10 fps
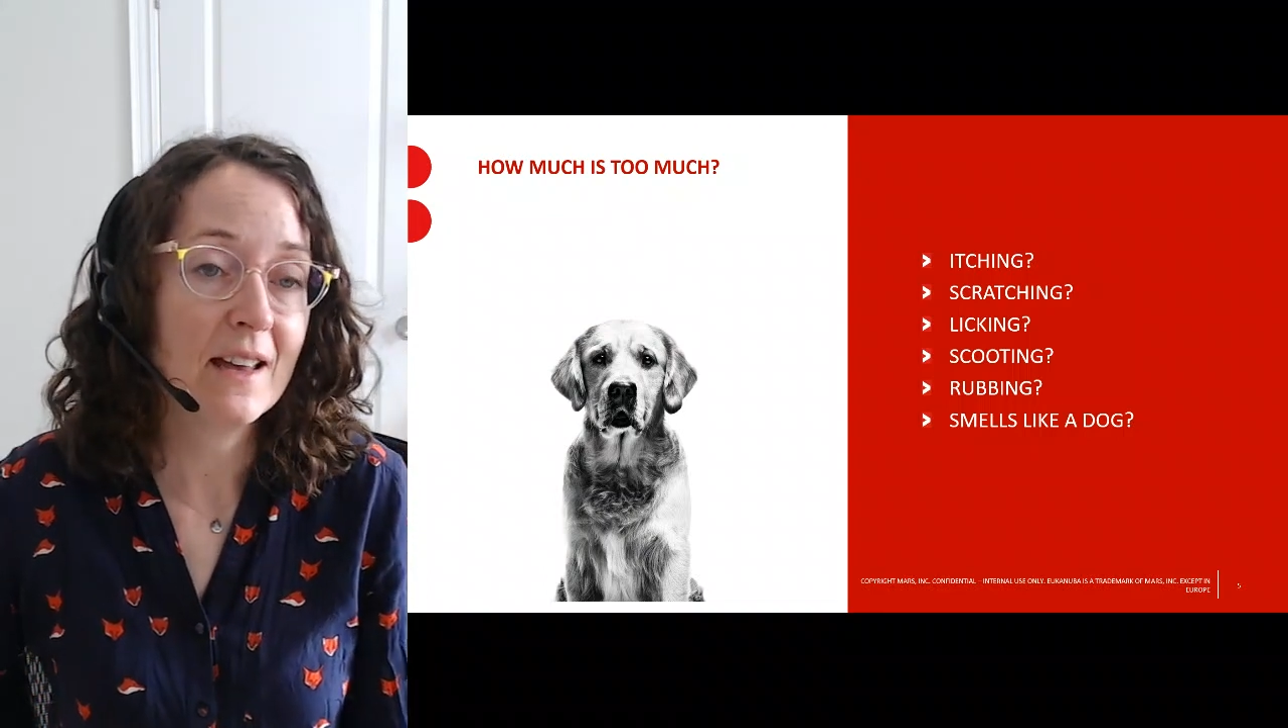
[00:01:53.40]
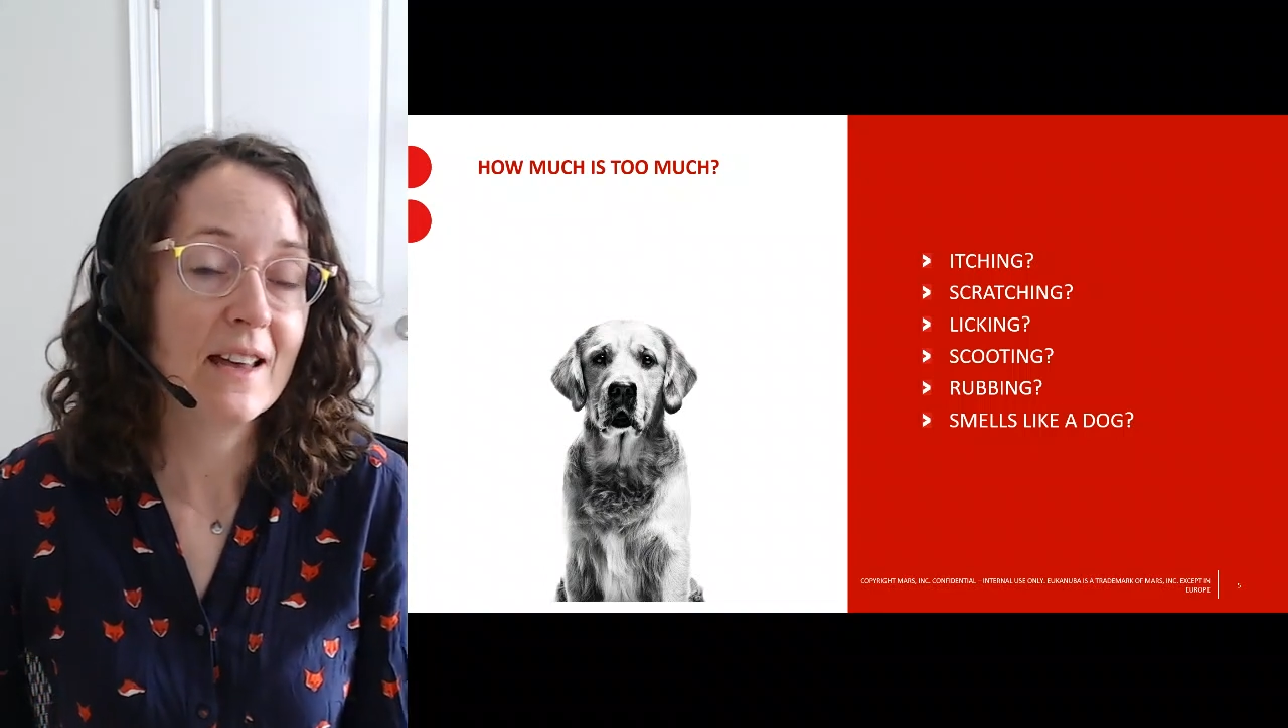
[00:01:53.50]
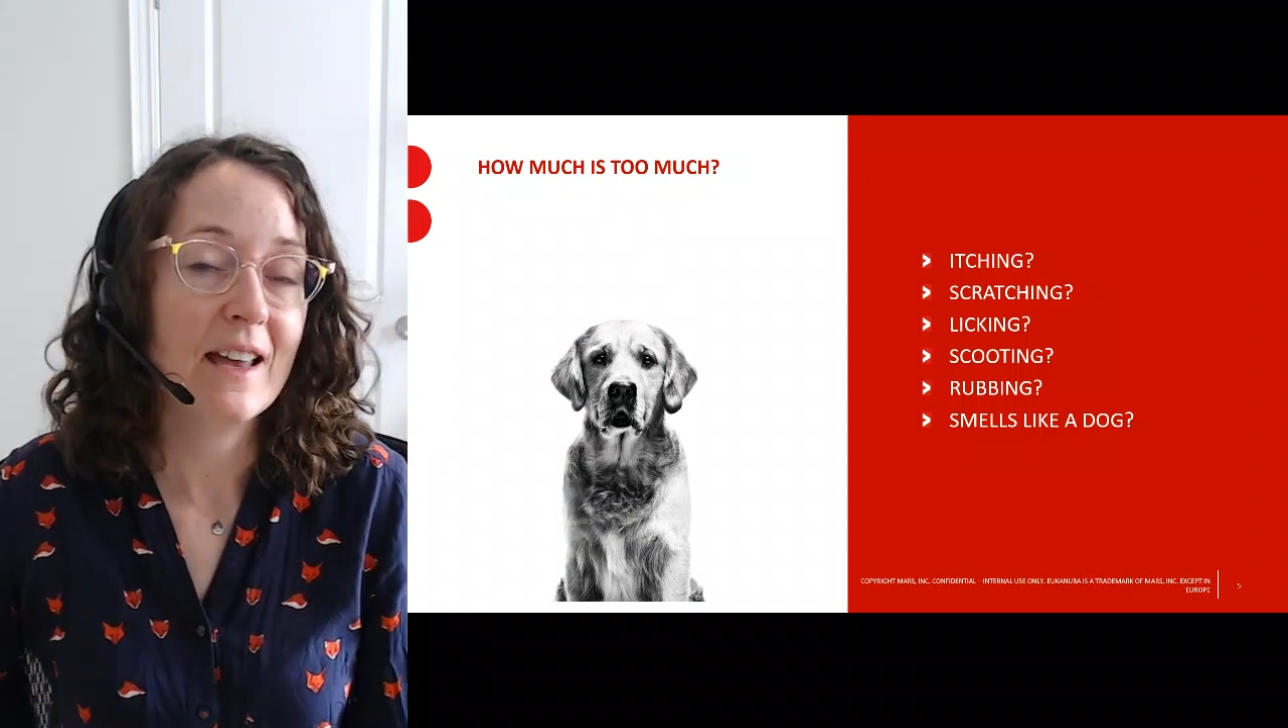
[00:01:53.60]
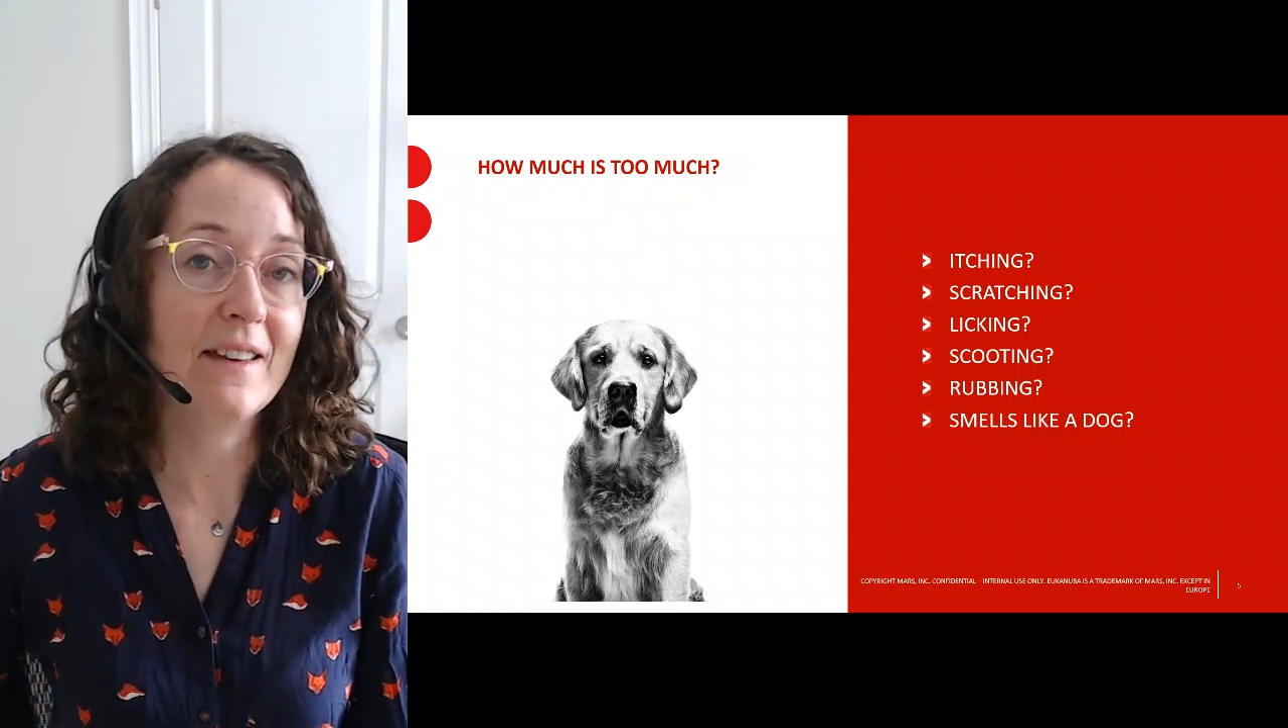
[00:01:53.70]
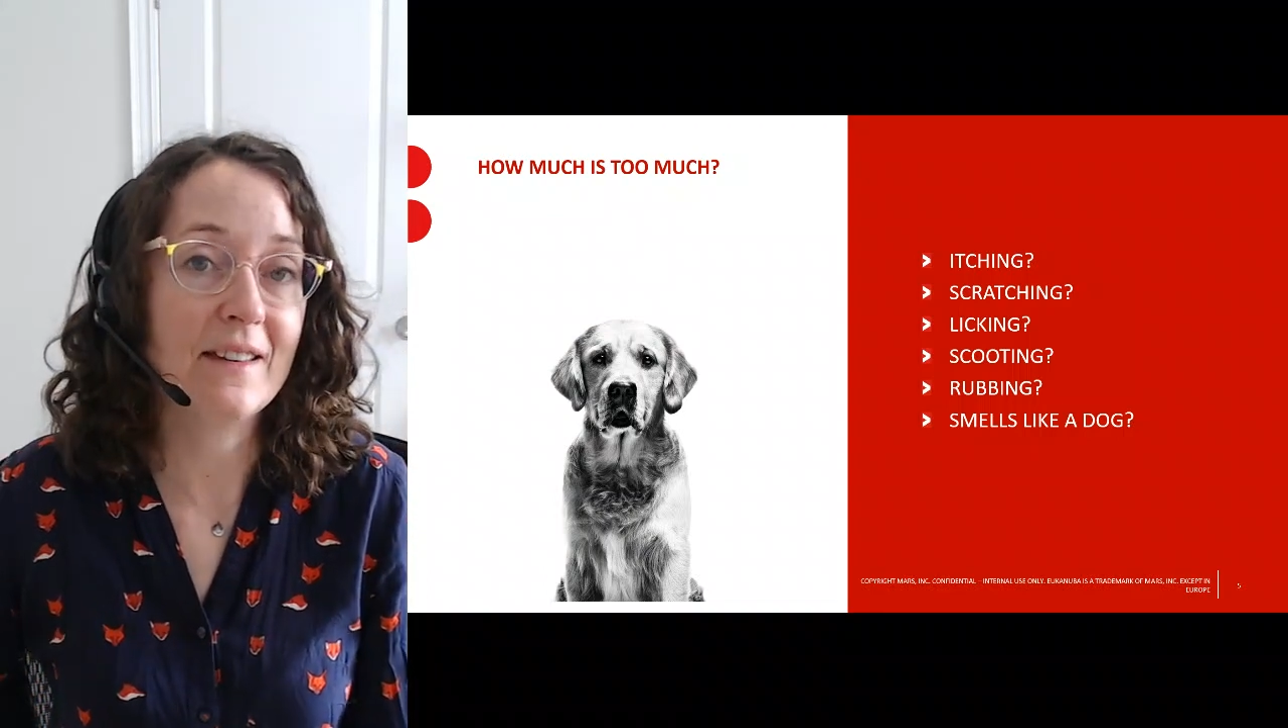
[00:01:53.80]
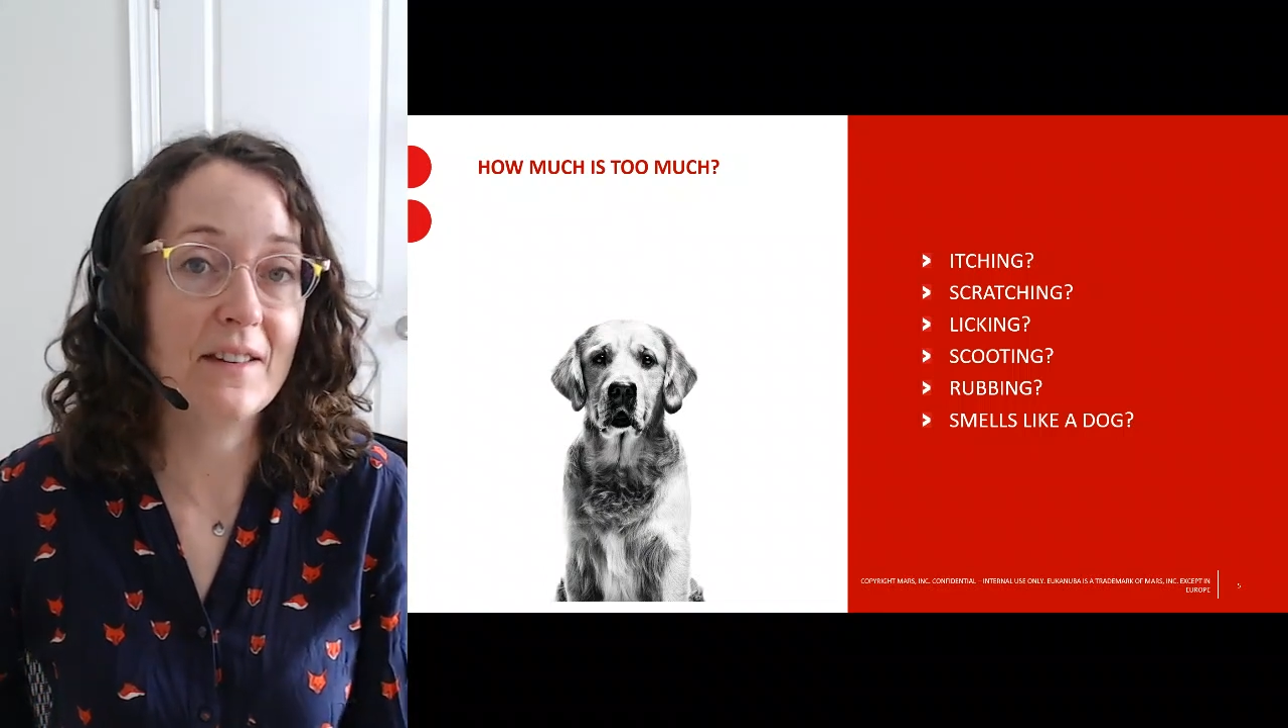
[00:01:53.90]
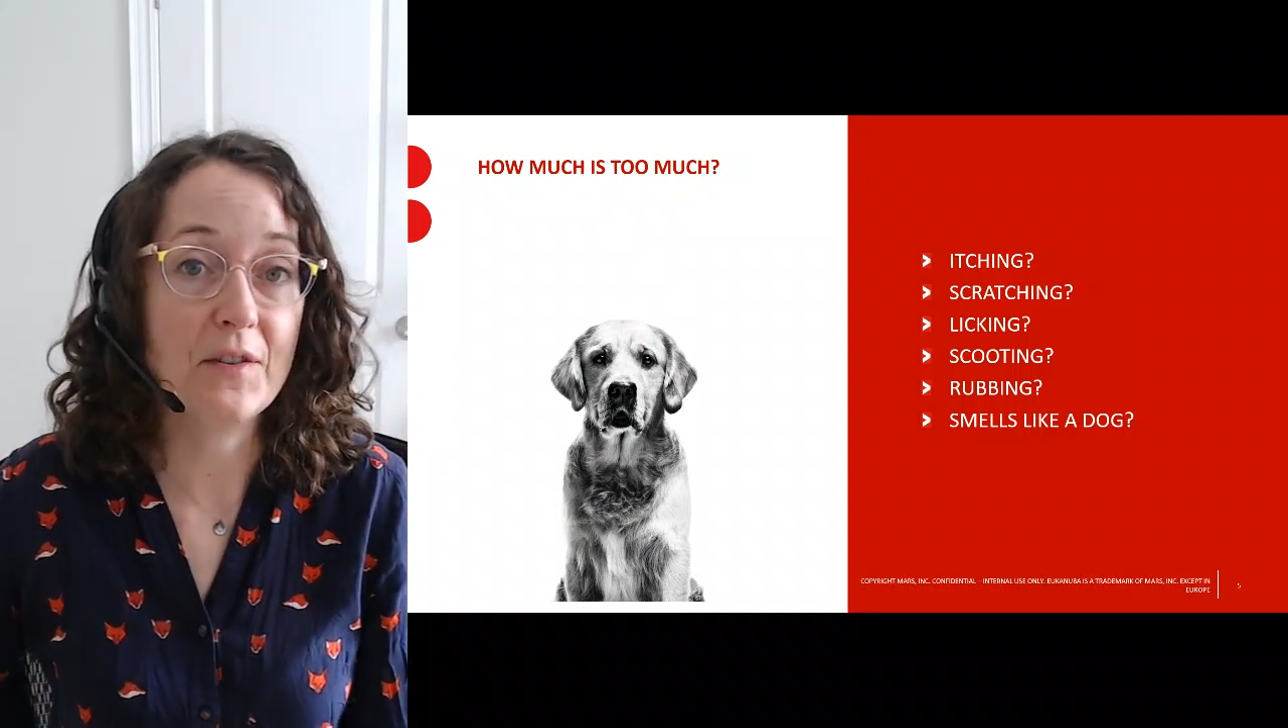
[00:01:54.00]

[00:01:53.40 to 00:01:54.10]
Is this